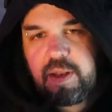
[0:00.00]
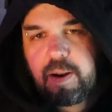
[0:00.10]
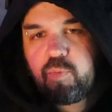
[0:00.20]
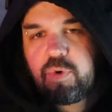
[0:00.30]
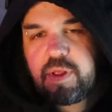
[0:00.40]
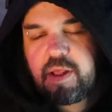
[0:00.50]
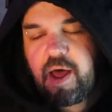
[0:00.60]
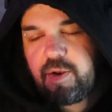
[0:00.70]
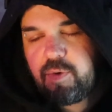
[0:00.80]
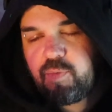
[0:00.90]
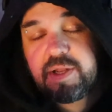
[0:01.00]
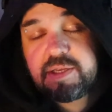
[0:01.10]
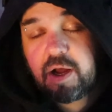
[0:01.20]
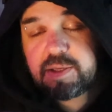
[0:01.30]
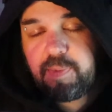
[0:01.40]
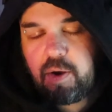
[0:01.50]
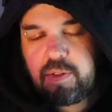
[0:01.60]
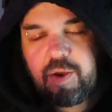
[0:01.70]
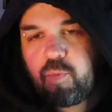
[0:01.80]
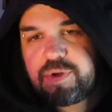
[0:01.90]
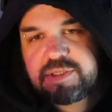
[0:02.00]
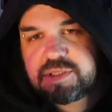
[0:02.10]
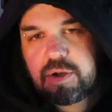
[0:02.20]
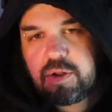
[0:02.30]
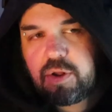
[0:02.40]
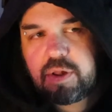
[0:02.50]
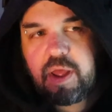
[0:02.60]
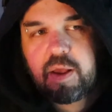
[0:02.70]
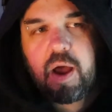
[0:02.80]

so. I'm really glad we had talked about like what's this going to look like.